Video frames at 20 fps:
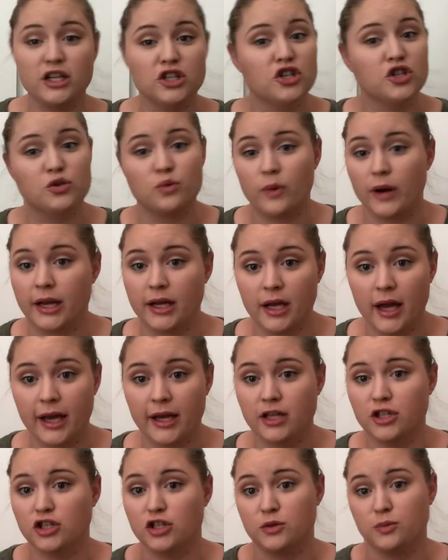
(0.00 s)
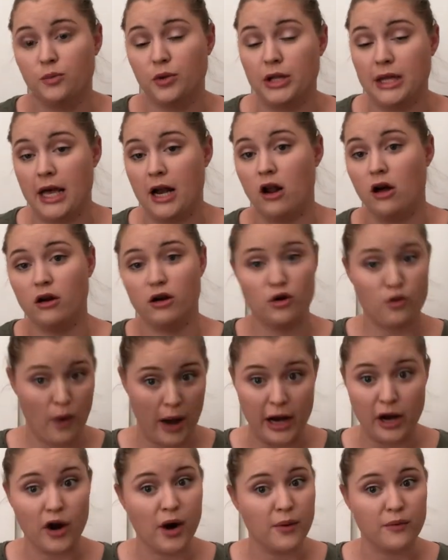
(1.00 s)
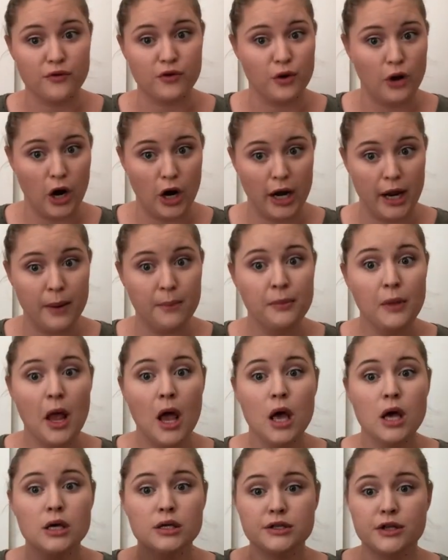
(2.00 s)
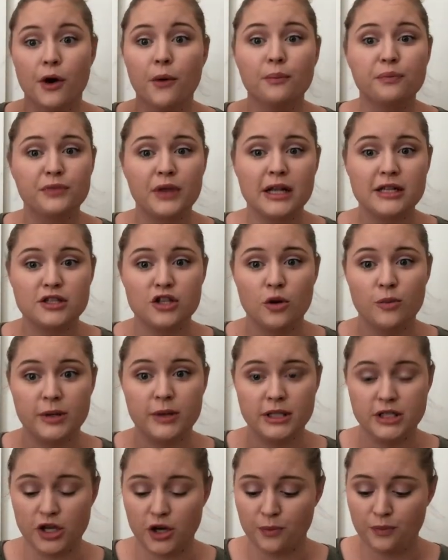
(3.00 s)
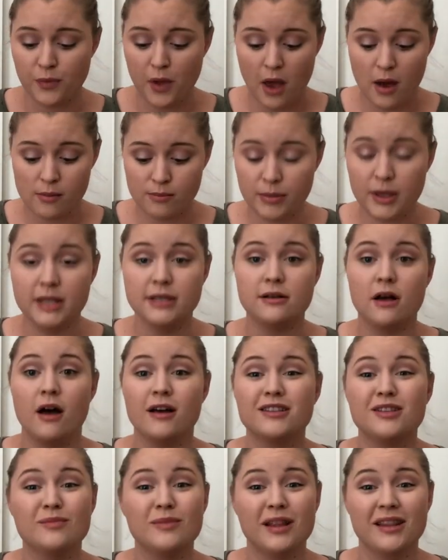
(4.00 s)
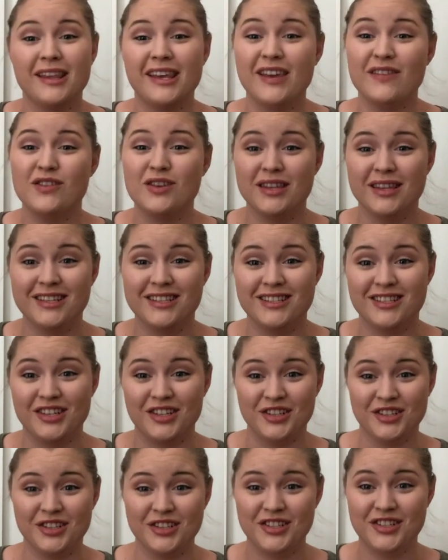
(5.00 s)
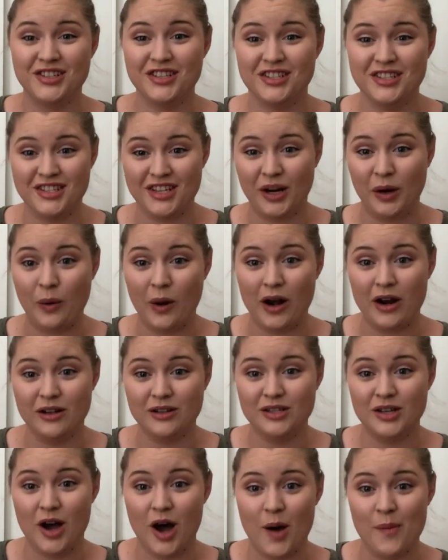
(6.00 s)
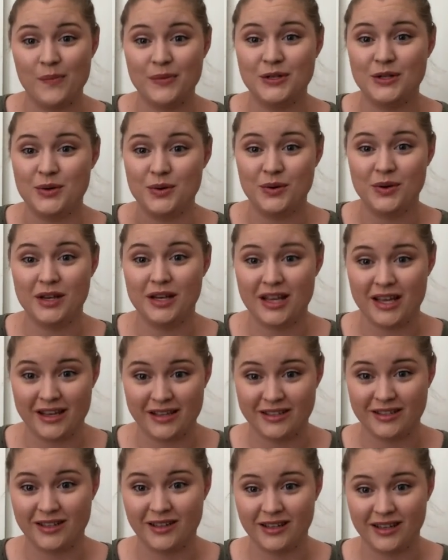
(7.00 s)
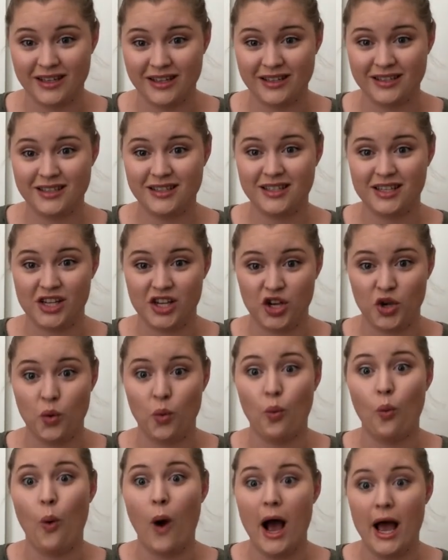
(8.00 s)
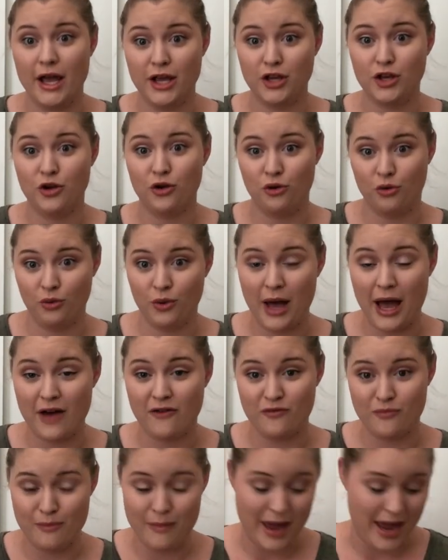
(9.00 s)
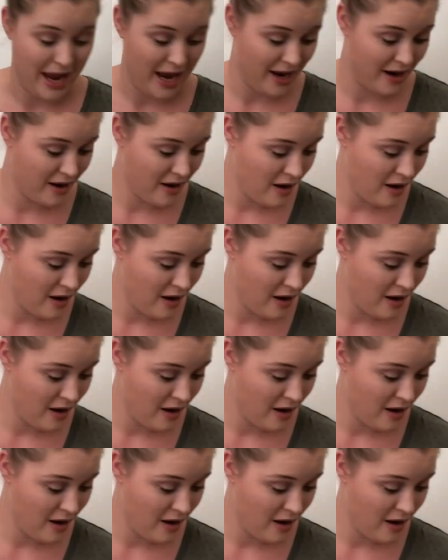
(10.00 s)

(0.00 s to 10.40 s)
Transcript: can just put that on and write grapefruit on it. So that's no big deal, but it's awesome that they give you these stickers to stick right on top so you can easily see what you have made.